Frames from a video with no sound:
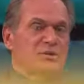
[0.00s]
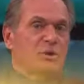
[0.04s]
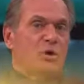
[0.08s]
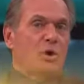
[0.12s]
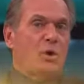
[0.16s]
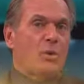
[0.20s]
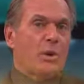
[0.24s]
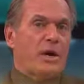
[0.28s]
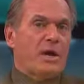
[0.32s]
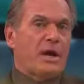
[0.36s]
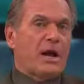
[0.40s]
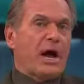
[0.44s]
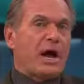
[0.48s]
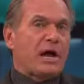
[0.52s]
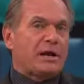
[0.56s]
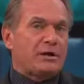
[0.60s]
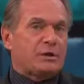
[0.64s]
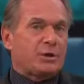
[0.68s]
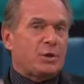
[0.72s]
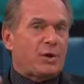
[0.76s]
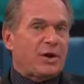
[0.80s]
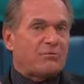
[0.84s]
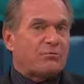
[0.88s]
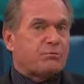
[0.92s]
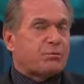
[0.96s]
are going on.
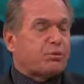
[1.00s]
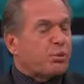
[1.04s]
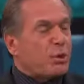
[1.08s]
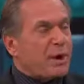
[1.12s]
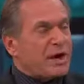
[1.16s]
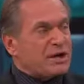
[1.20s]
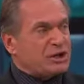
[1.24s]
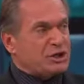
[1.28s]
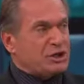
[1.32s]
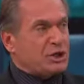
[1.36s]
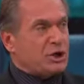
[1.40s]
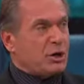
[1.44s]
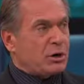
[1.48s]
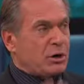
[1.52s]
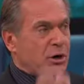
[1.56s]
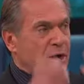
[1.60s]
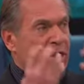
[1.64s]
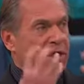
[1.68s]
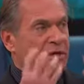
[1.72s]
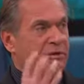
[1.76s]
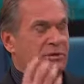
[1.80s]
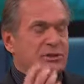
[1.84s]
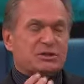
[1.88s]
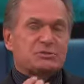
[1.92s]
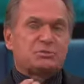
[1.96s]
You have pressure
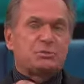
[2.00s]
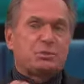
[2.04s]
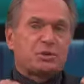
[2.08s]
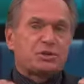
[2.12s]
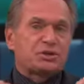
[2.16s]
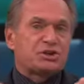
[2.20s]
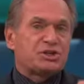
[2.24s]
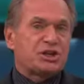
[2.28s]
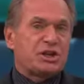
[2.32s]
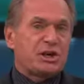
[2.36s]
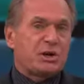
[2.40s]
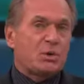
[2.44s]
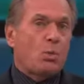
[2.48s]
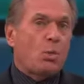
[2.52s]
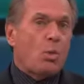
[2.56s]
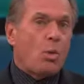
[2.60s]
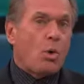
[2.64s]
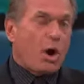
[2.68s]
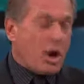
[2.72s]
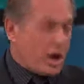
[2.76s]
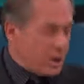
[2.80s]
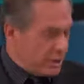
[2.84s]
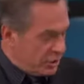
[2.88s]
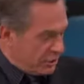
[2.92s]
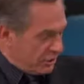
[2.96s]
that's pushing
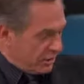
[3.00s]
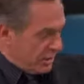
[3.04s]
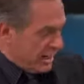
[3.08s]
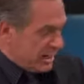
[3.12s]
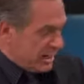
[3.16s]
water